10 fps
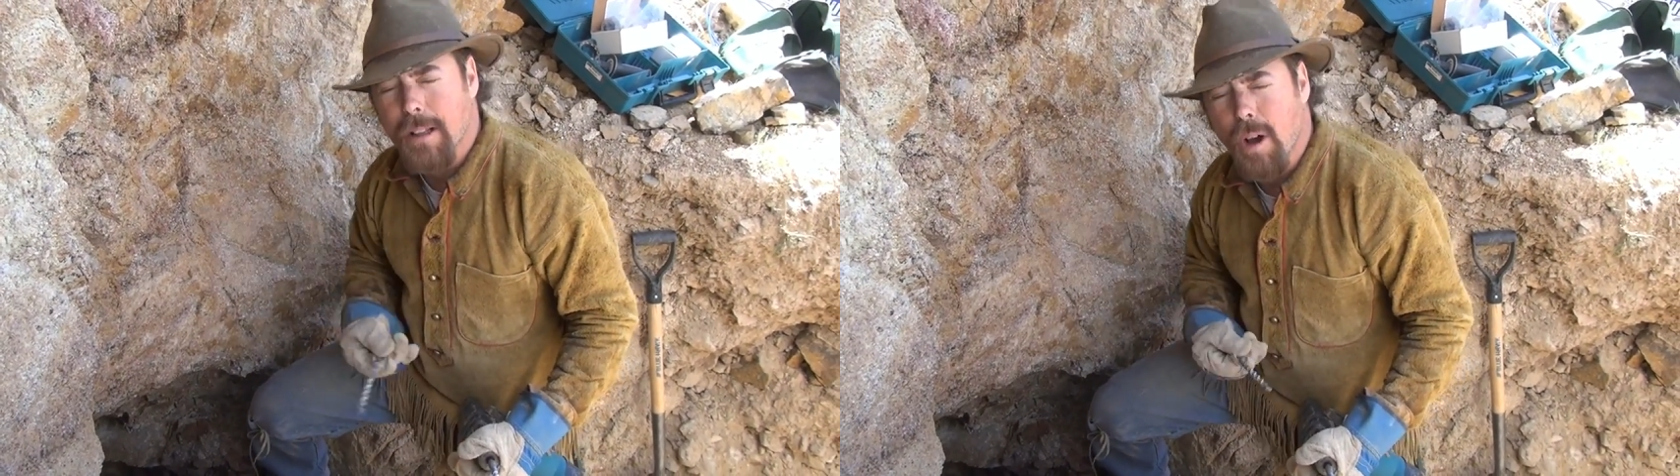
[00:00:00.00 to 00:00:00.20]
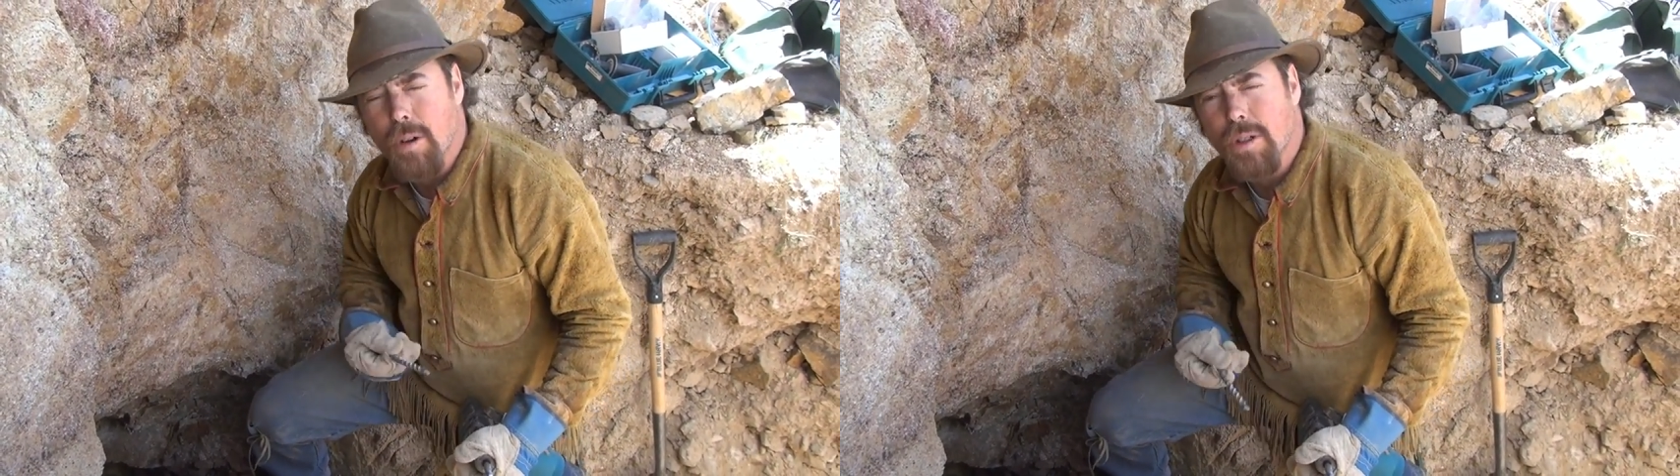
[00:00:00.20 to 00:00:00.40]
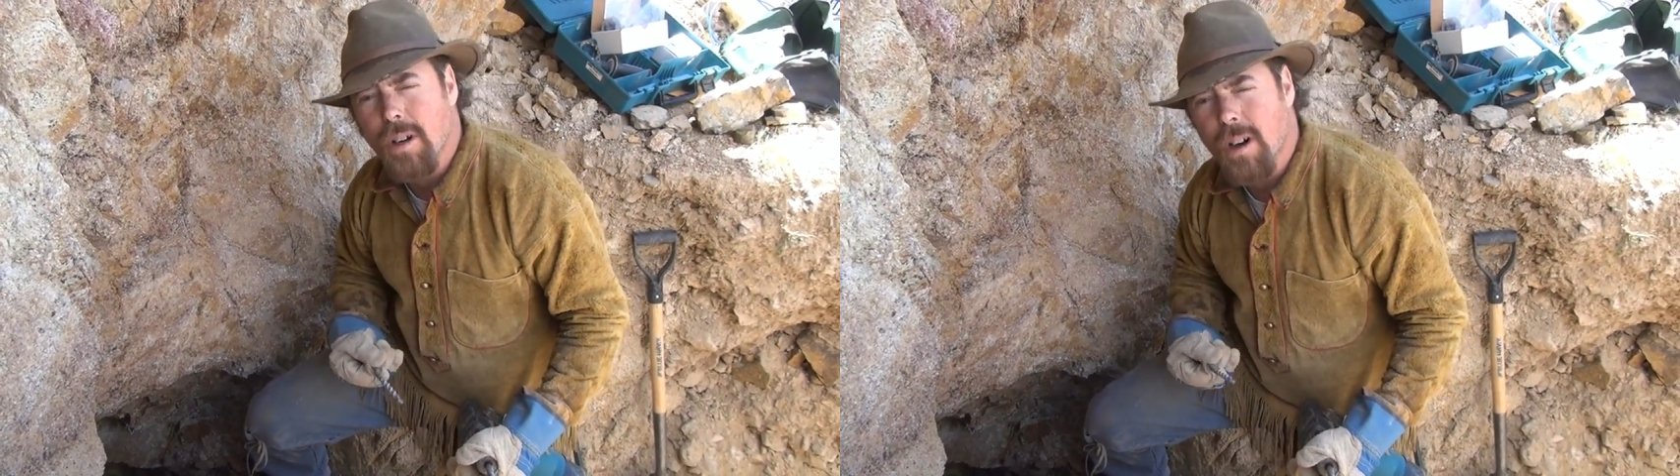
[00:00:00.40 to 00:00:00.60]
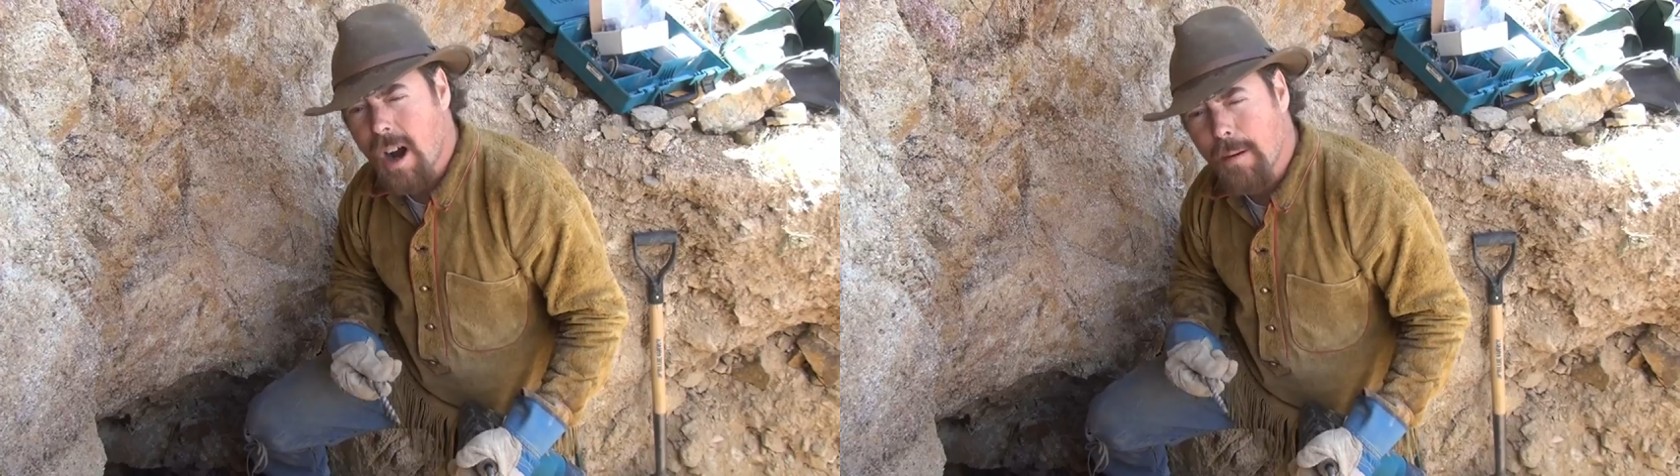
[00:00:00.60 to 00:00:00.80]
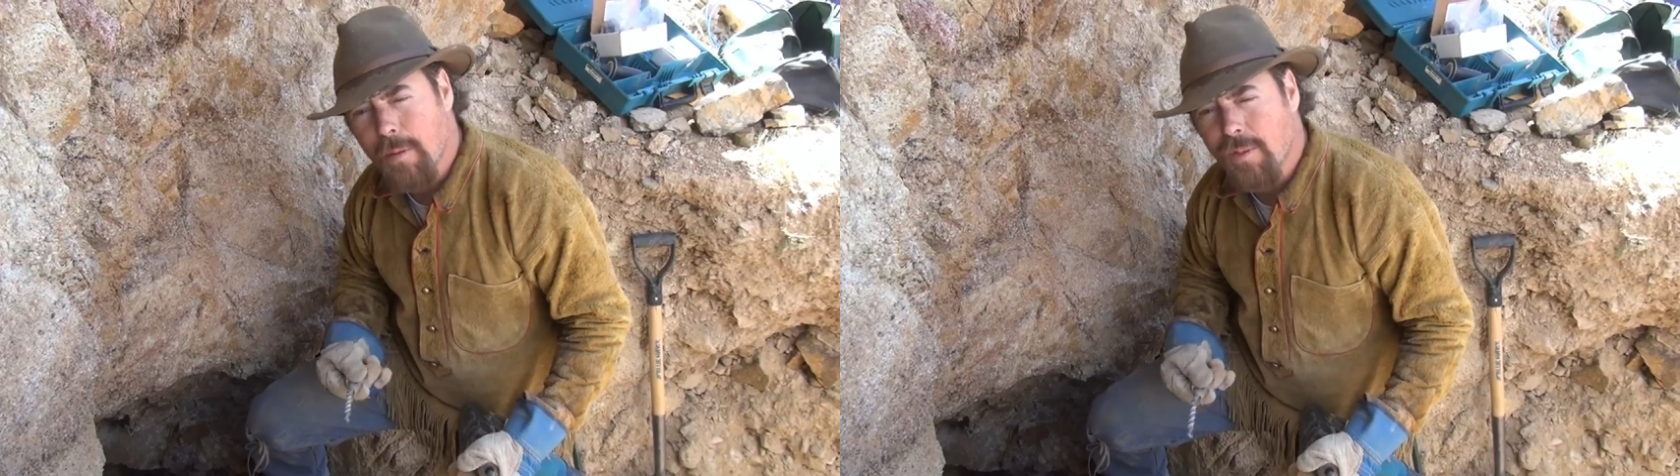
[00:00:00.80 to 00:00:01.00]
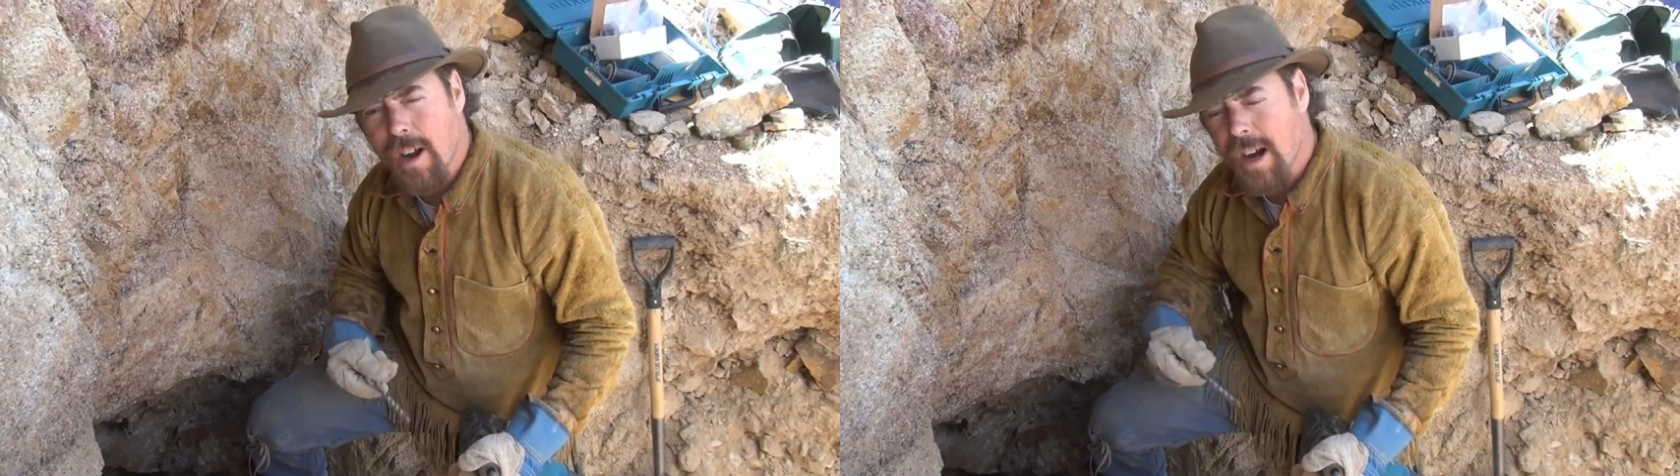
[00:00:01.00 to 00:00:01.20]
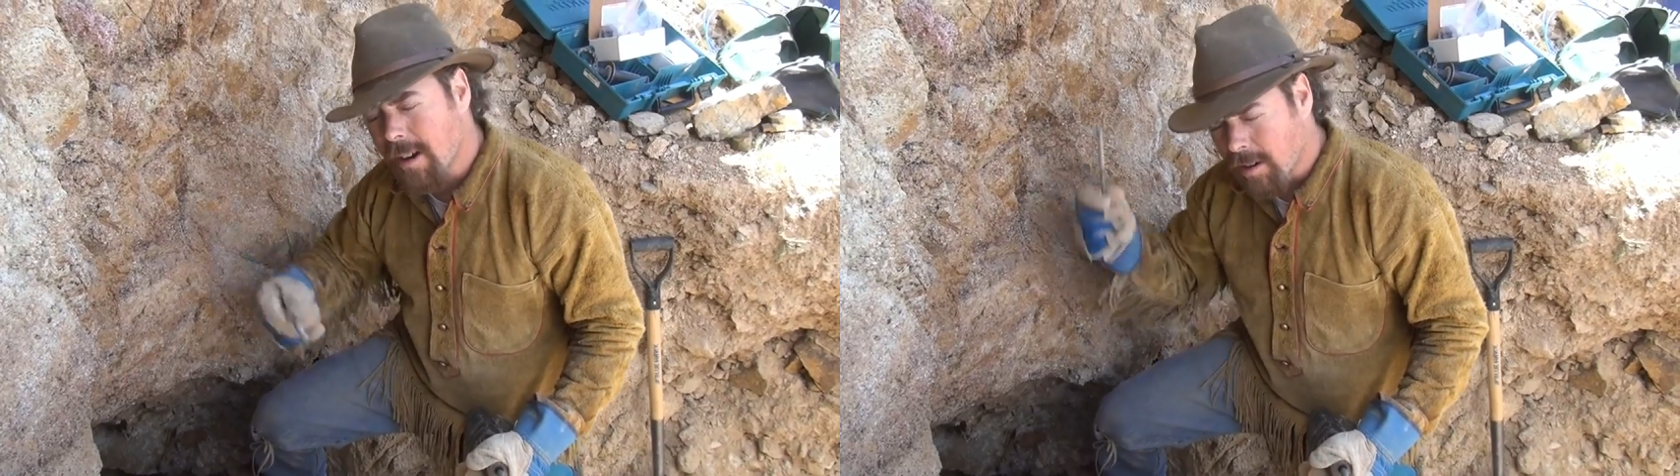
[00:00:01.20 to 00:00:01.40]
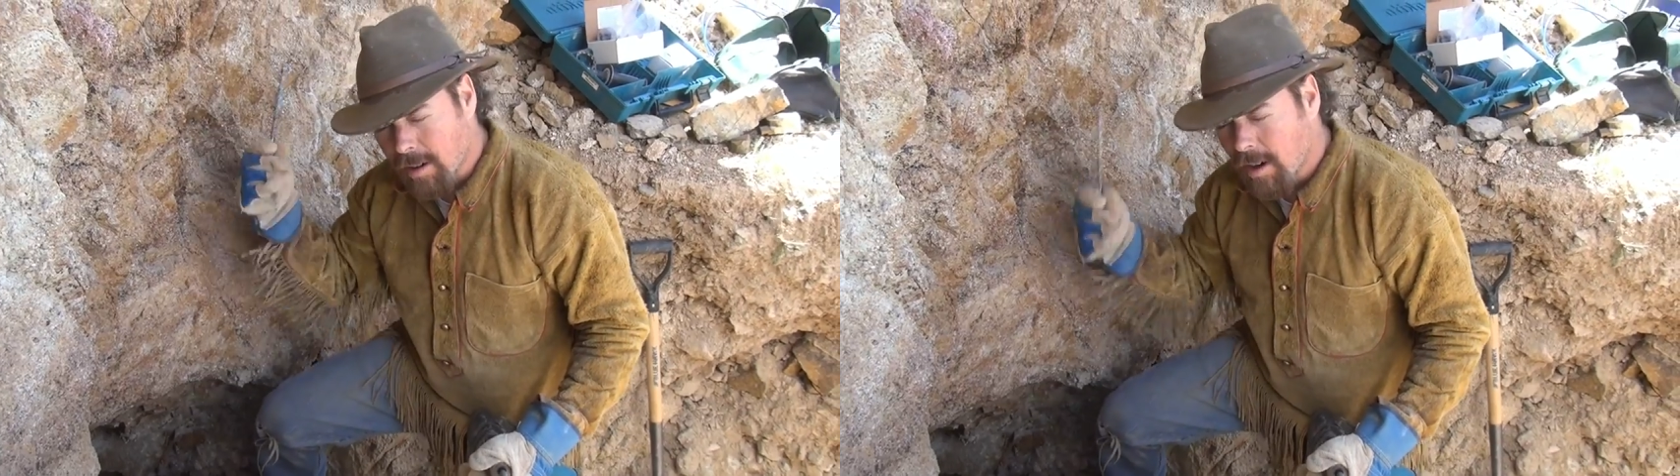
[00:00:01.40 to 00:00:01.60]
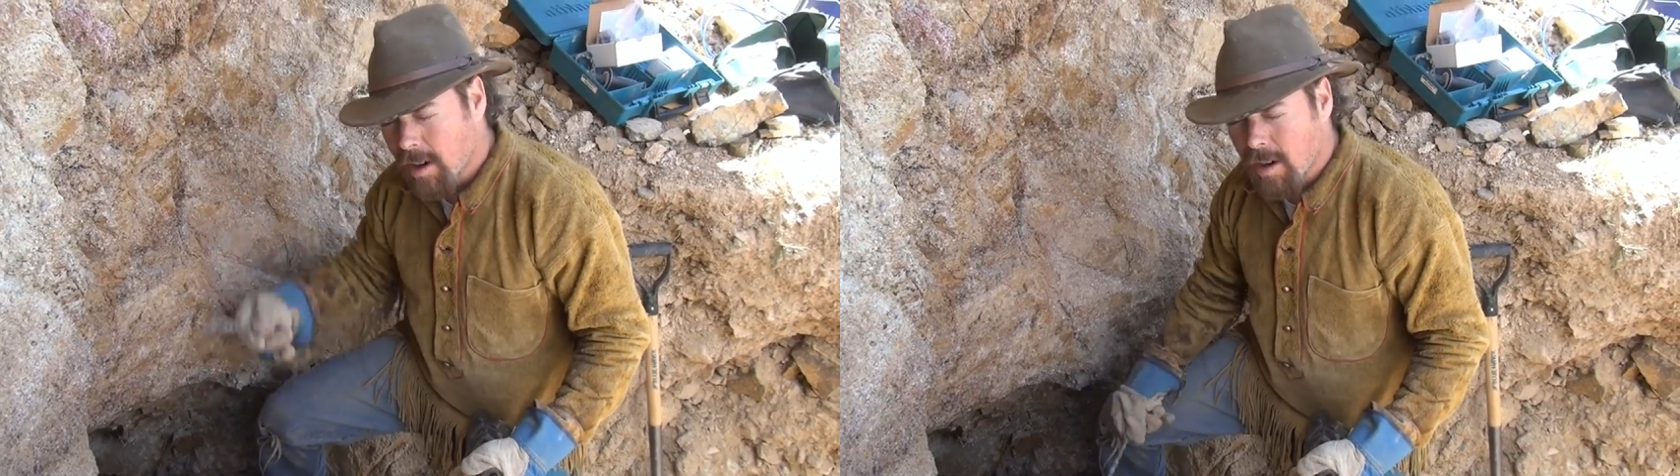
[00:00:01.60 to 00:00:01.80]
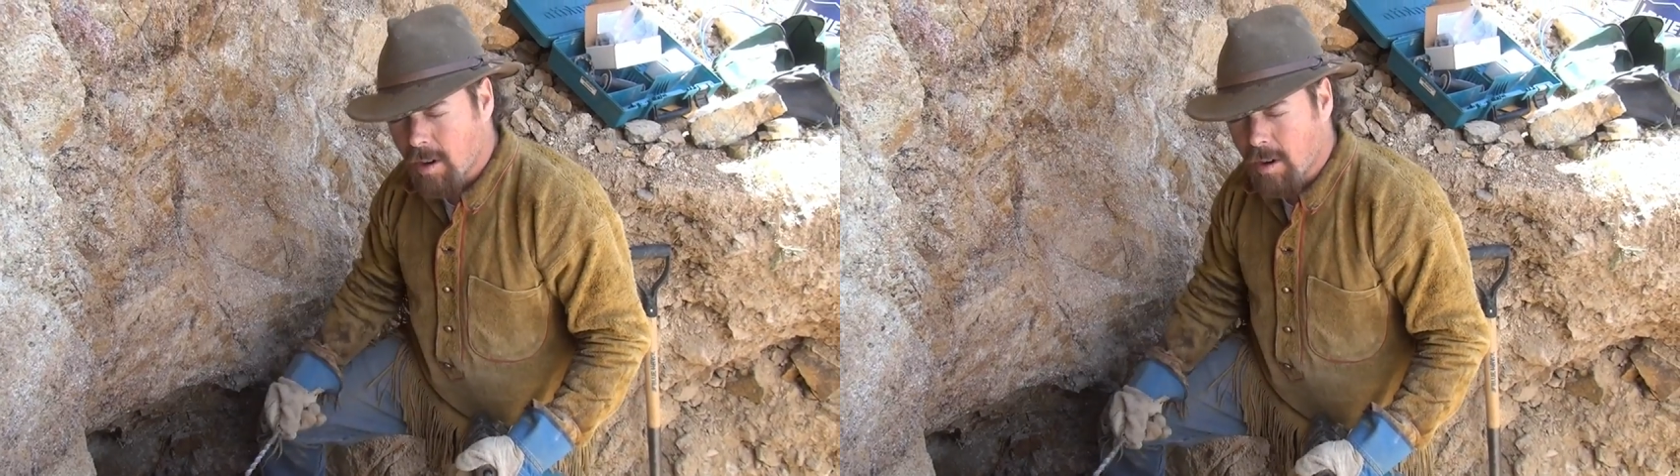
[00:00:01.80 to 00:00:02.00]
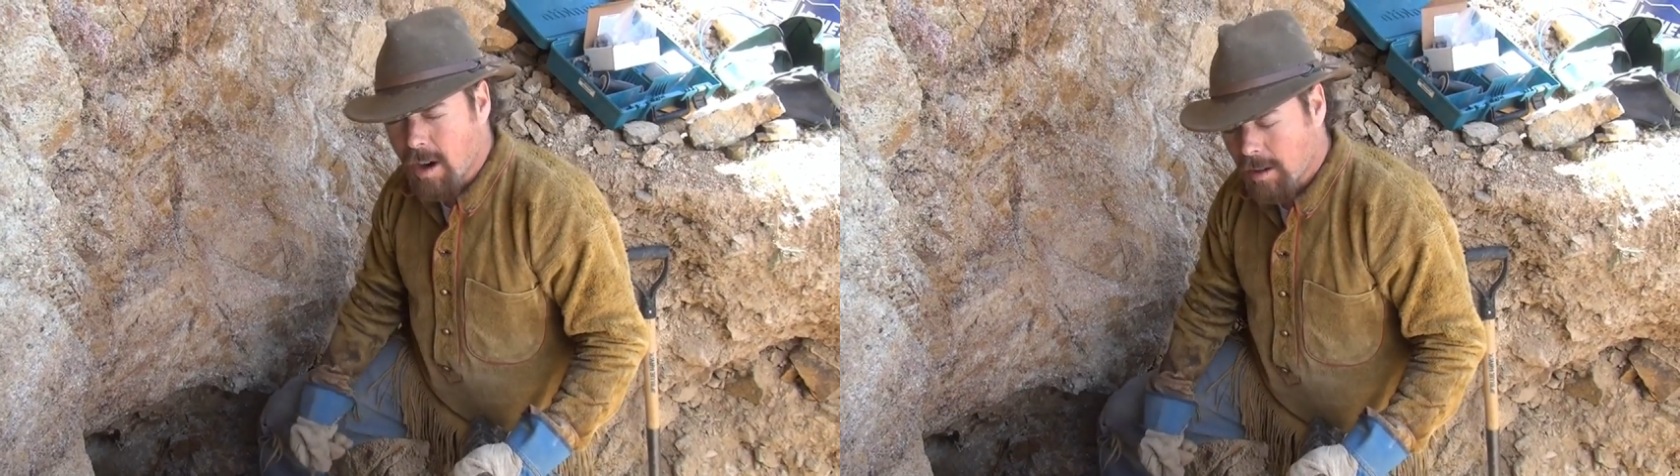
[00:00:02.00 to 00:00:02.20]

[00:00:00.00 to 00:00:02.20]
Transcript: at Lowe's or Harbor Freight or, or